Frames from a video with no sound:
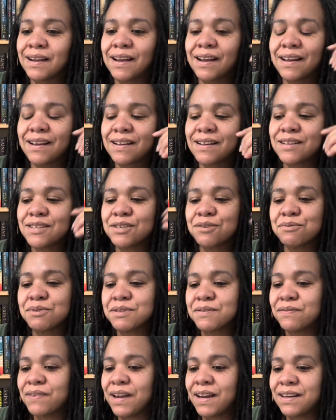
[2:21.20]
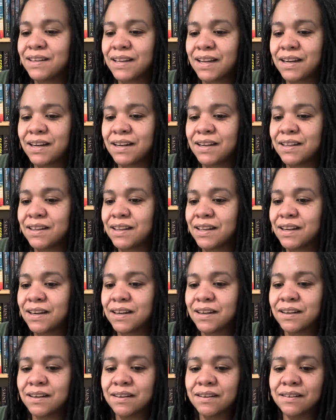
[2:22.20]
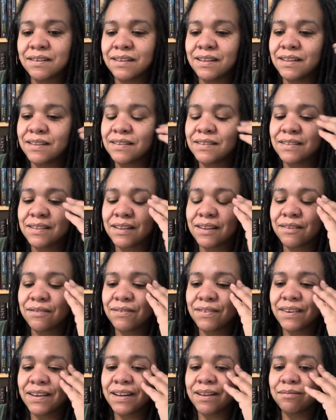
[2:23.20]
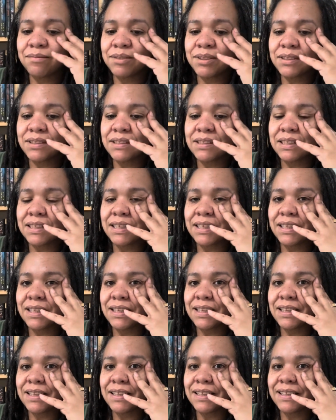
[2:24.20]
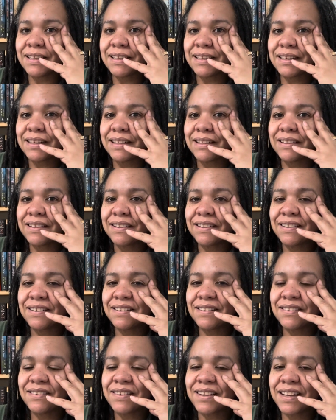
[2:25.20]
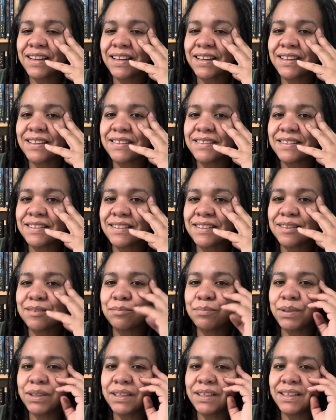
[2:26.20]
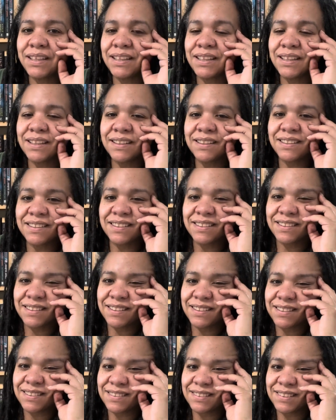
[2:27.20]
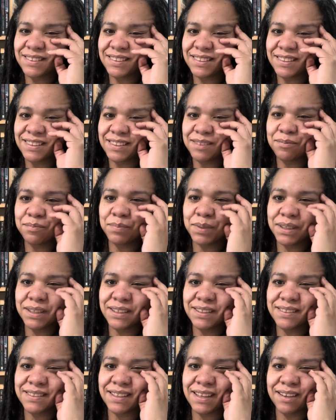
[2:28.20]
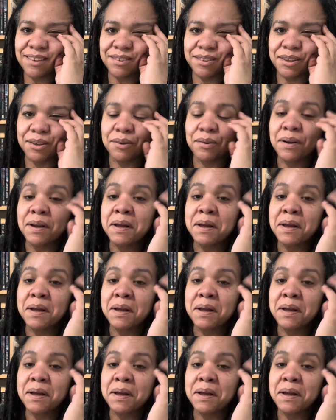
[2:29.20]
because there was fake dating in there and stuff, and I'm just like, oh, okay, is it gonna be good? Because I don't know.